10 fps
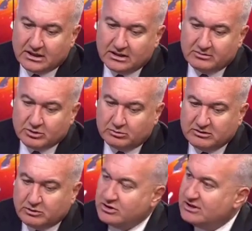The
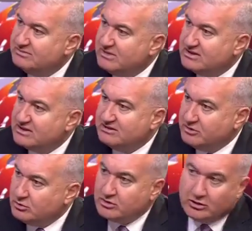problem was that the Armenians
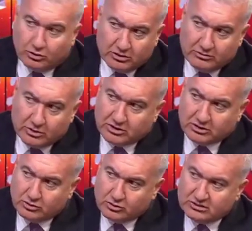refused. They only wanted to
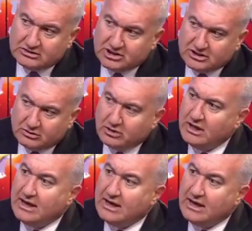use the Lachin road.